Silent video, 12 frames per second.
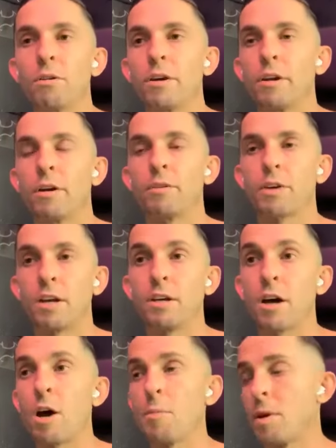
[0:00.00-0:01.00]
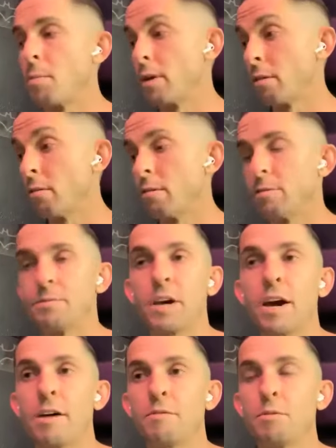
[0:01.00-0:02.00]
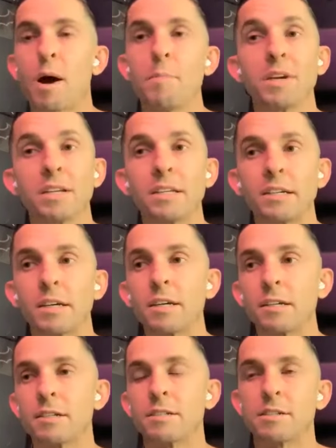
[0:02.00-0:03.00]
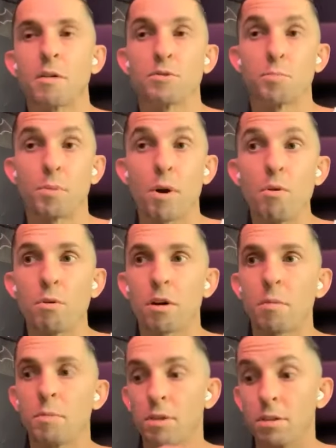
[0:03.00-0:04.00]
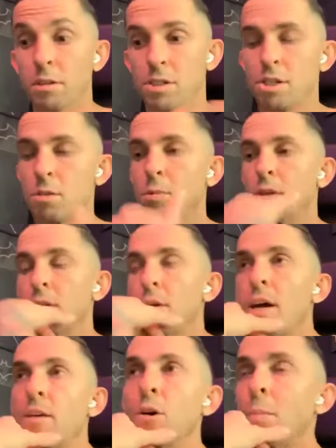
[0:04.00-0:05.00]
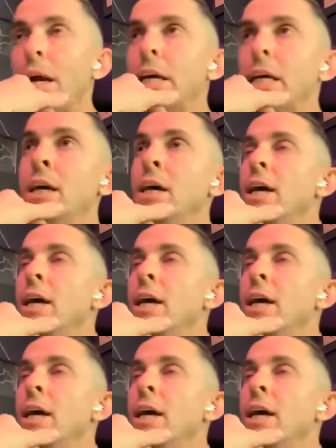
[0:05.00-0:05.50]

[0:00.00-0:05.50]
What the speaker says: Can you come? And I'm like, well, yeah, if you buy me a ticket, because I was broke. I mean, legitimately, I had no money.